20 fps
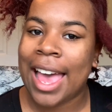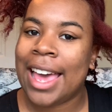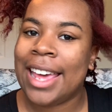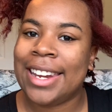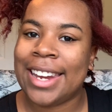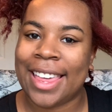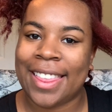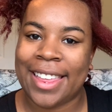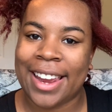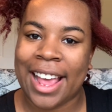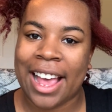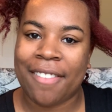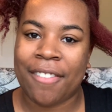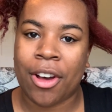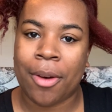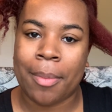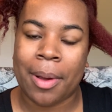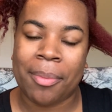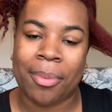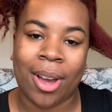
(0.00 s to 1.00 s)
Now that I have all
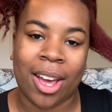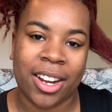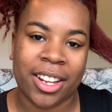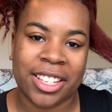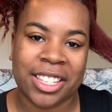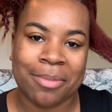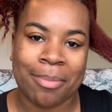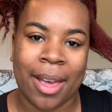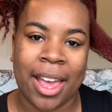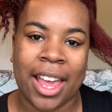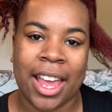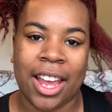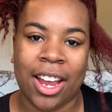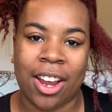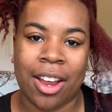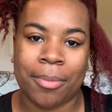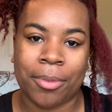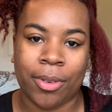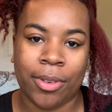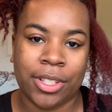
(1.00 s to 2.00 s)
my products in my hair,
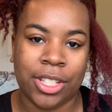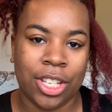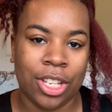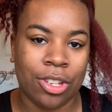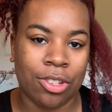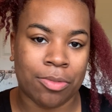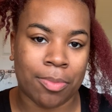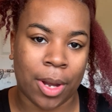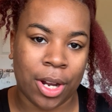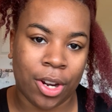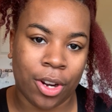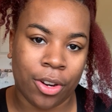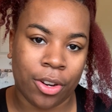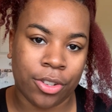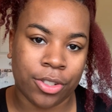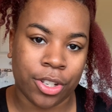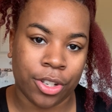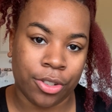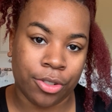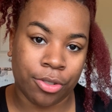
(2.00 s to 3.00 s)
I'm going to use my
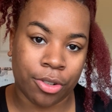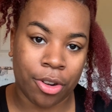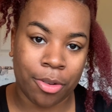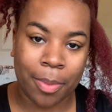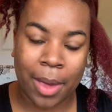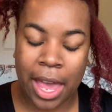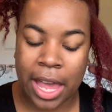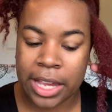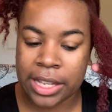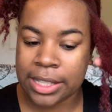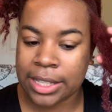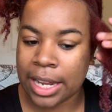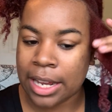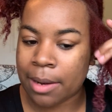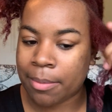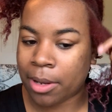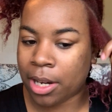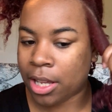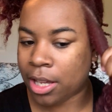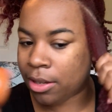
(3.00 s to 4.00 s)
Curls Control Paste, and I'm
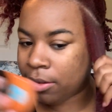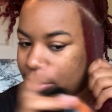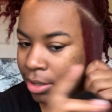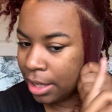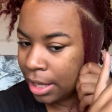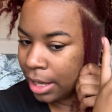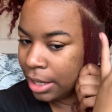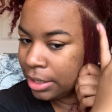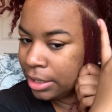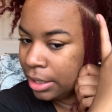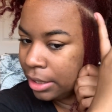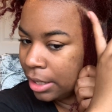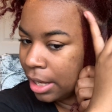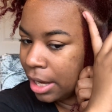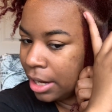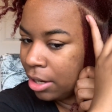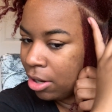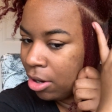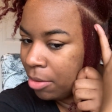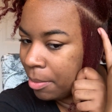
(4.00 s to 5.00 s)
going to use that to
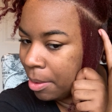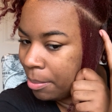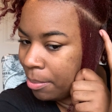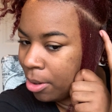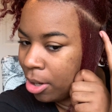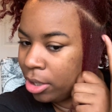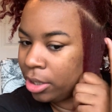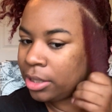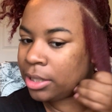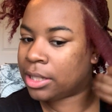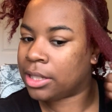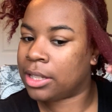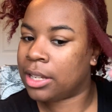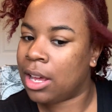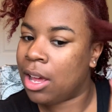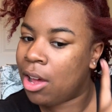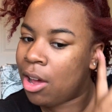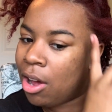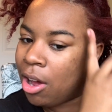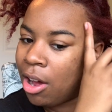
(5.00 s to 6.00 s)
line all my parts,
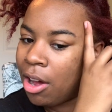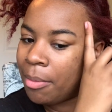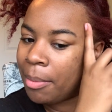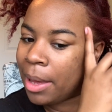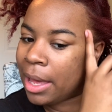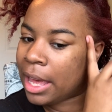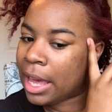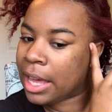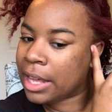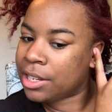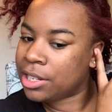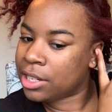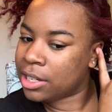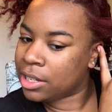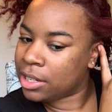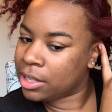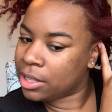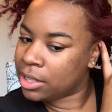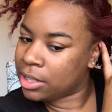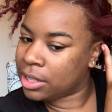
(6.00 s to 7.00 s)
all my
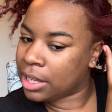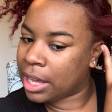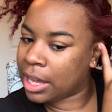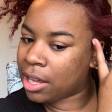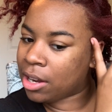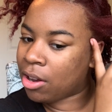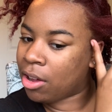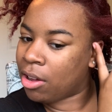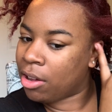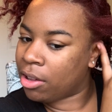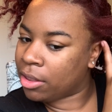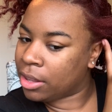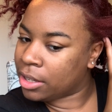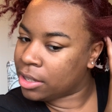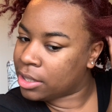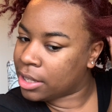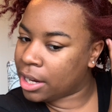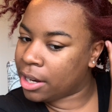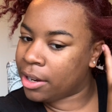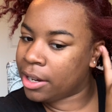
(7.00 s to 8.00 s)
edges, and all this
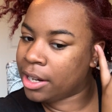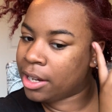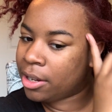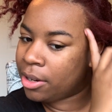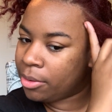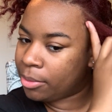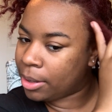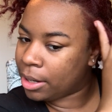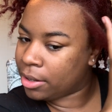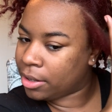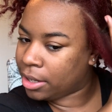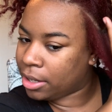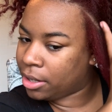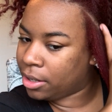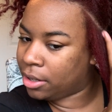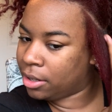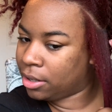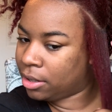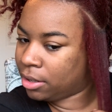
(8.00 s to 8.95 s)
area around here.